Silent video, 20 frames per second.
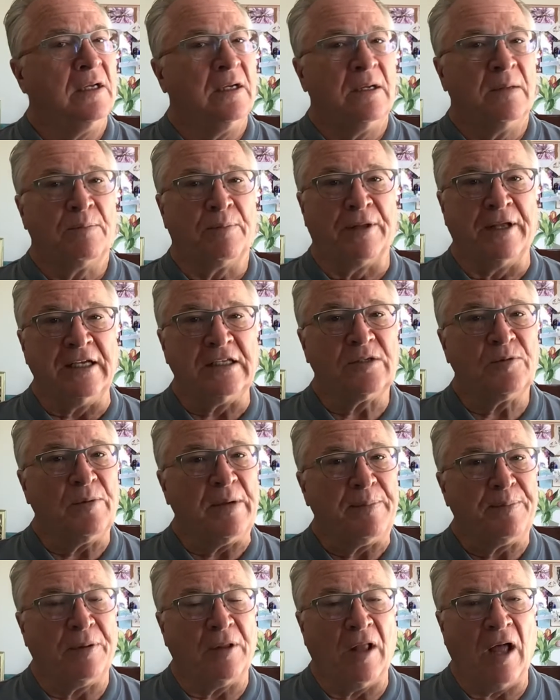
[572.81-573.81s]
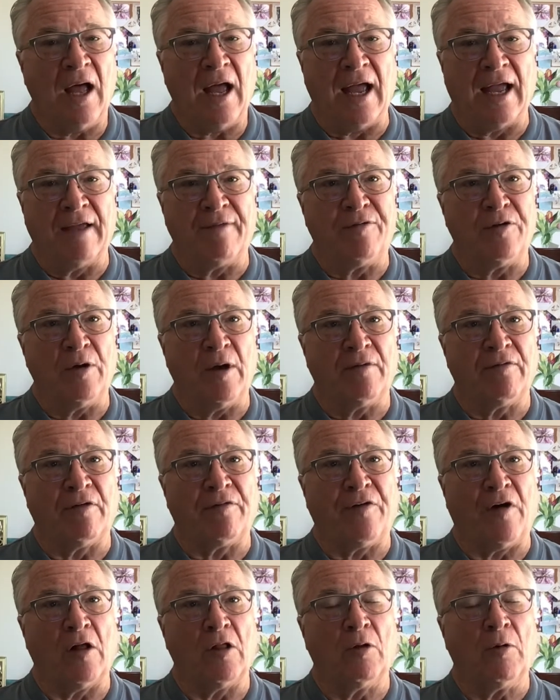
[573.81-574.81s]
Please reply. If you have a
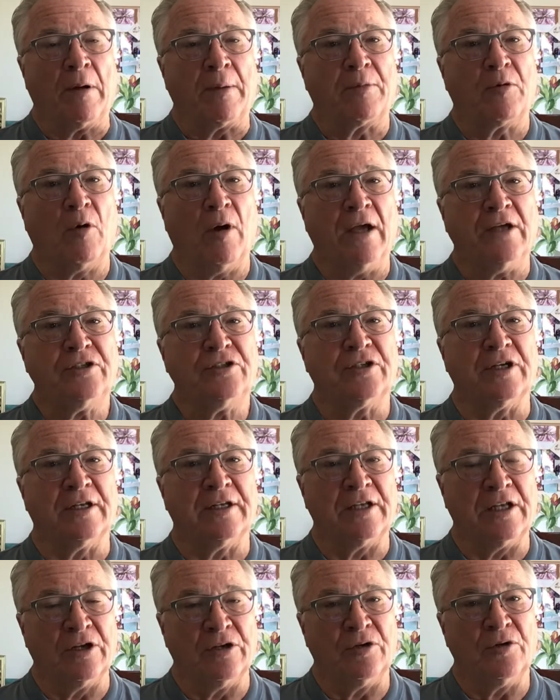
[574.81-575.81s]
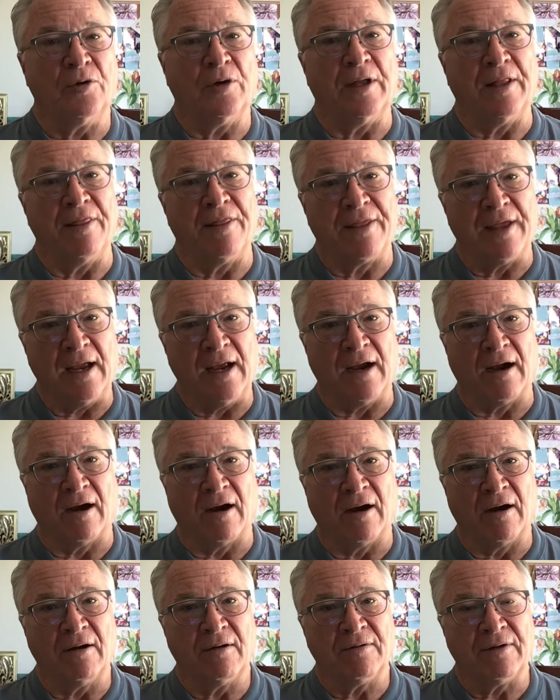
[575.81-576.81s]
follow-up question, you do it there,